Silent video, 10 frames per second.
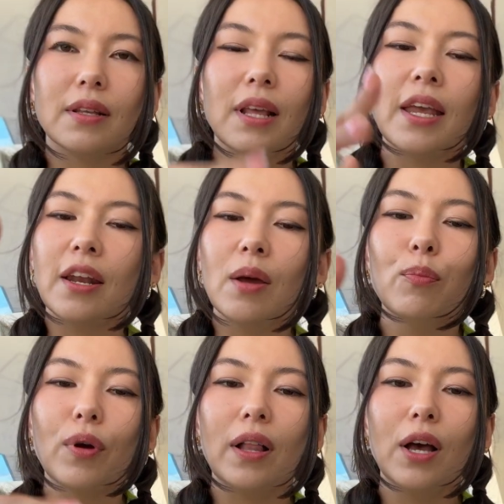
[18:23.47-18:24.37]
like an
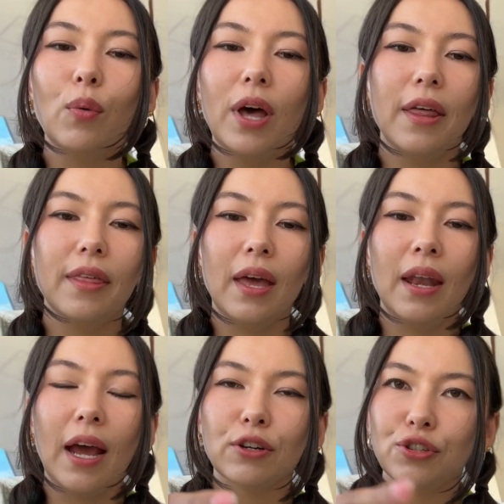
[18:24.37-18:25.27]
umbrella with an
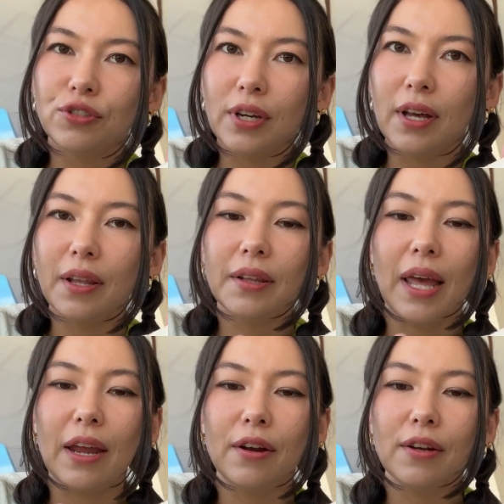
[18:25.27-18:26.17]
extra
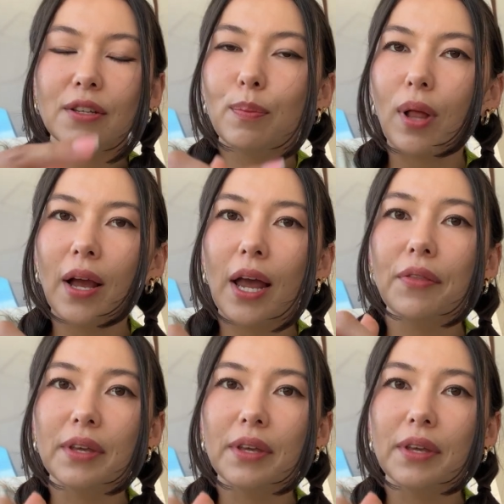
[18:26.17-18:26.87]
layer to block out the